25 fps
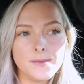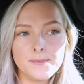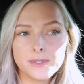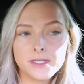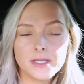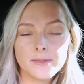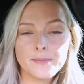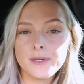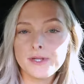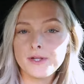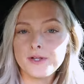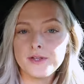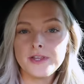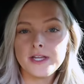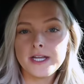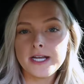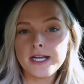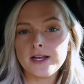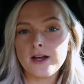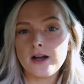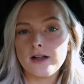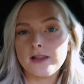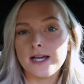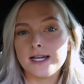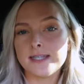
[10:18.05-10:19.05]
But the pillow that
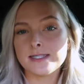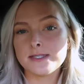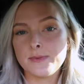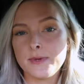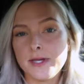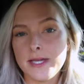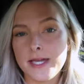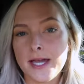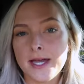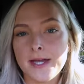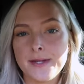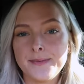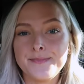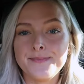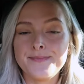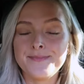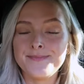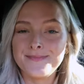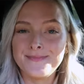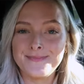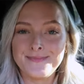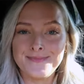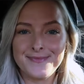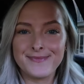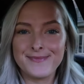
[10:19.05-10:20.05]
I got last weekend,
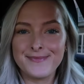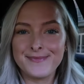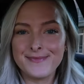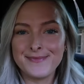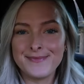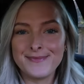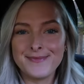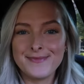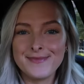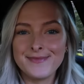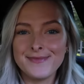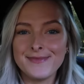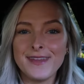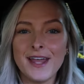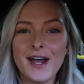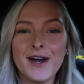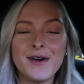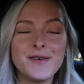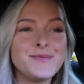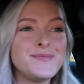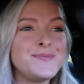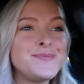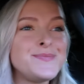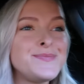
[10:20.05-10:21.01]
no,